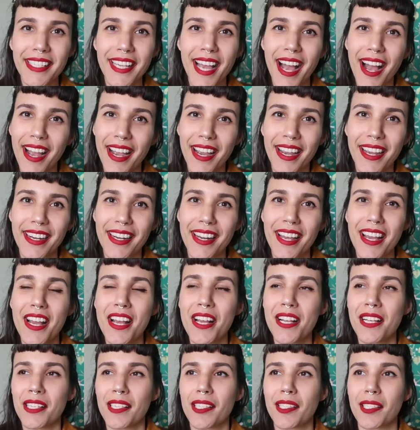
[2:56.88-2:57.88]
side.
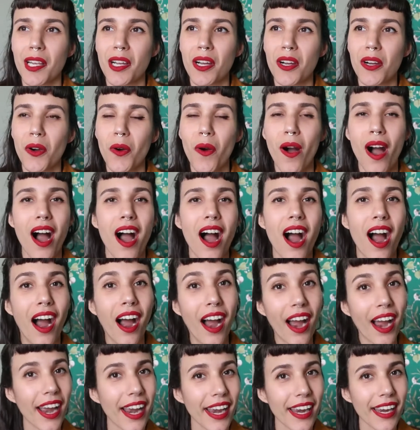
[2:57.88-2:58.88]
So
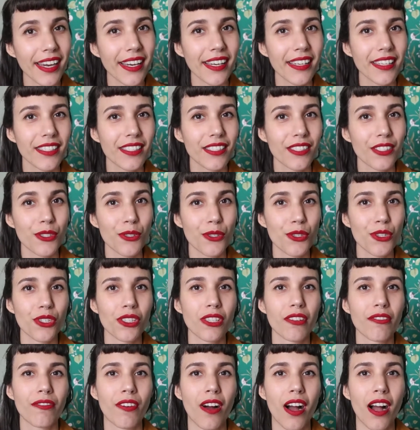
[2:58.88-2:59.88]
I
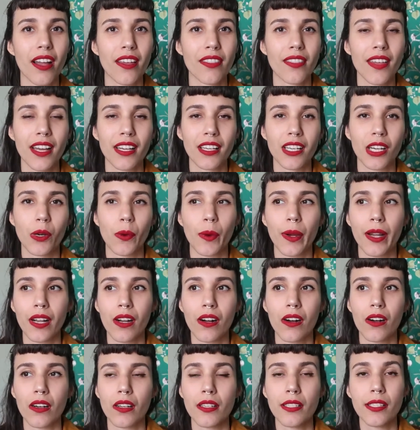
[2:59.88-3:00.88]
usually find that
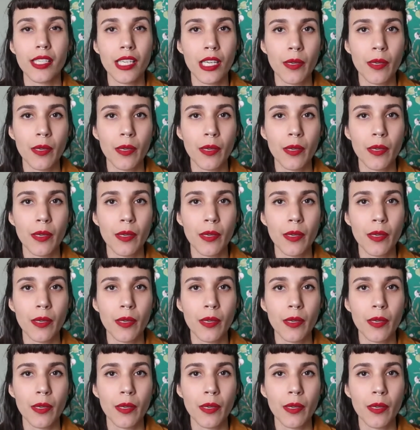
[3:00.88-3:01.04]
going on